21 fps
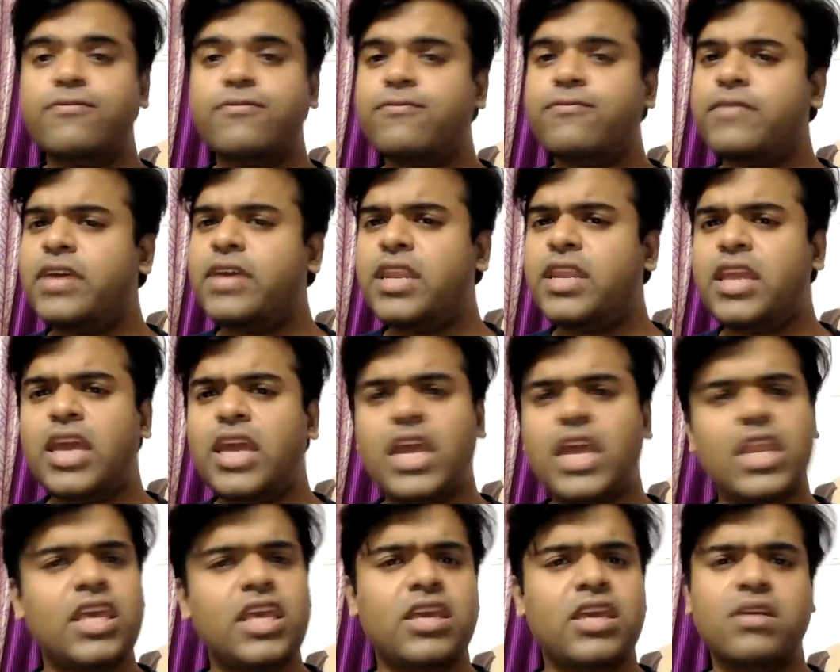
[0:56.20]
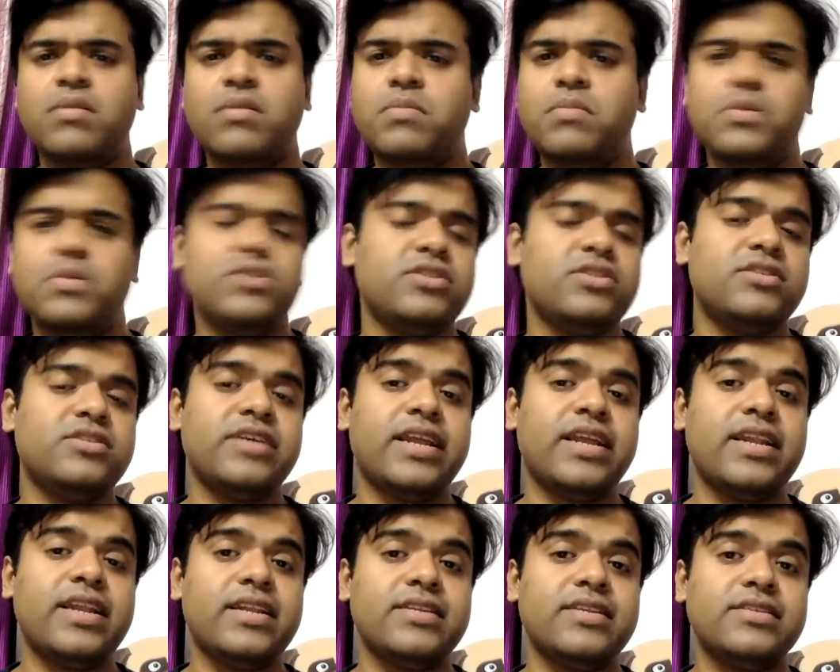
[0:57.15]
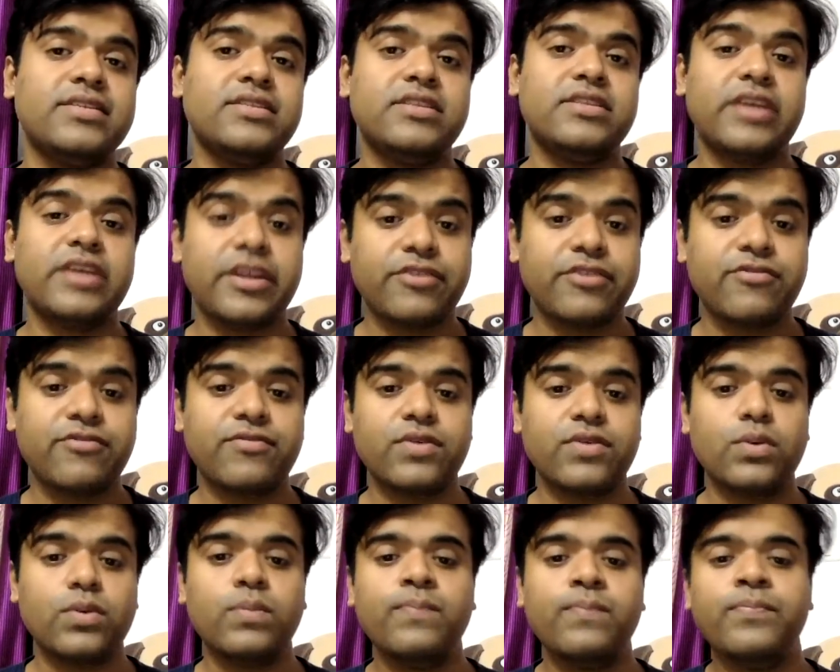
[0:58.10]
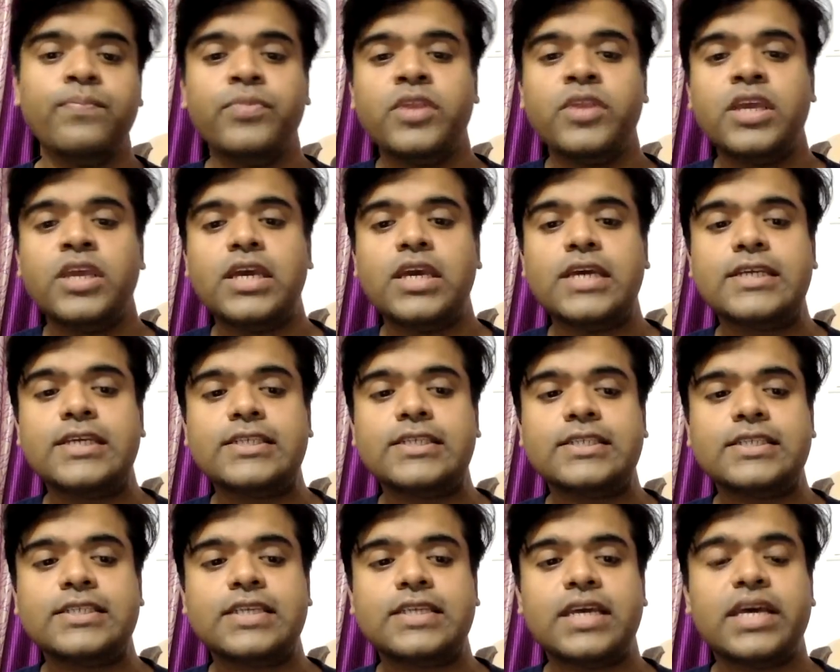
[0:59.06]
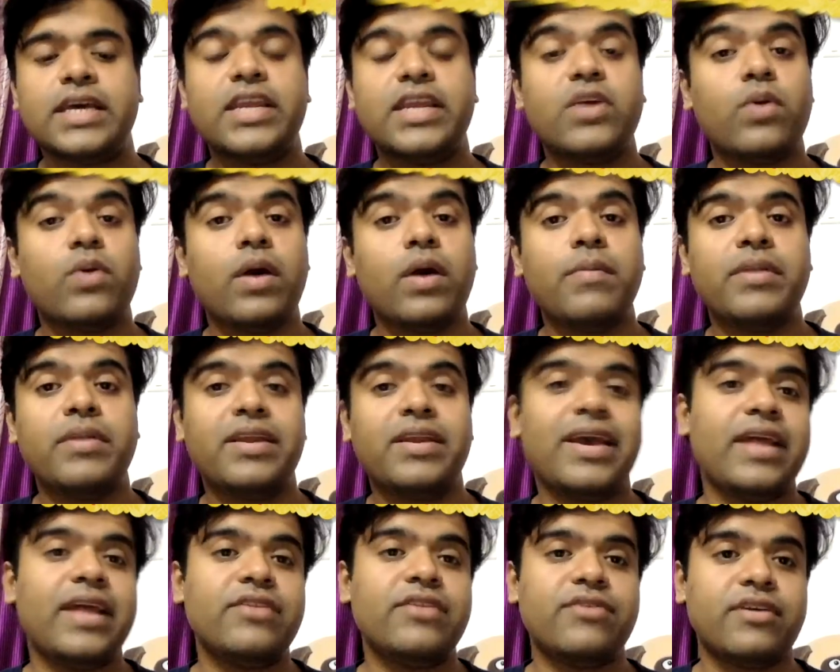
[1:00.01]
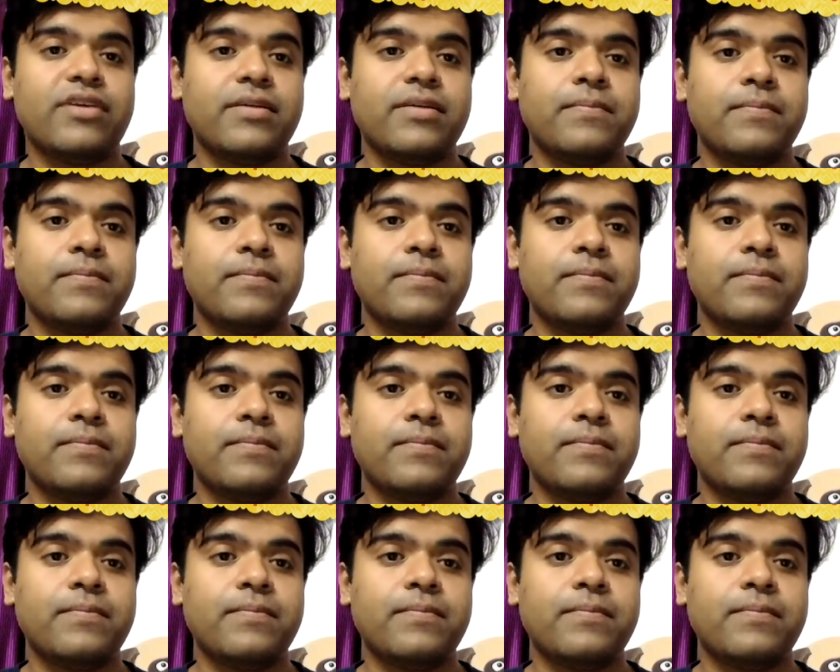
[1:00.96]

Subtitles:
in any business analyst interview is a requirement gathering.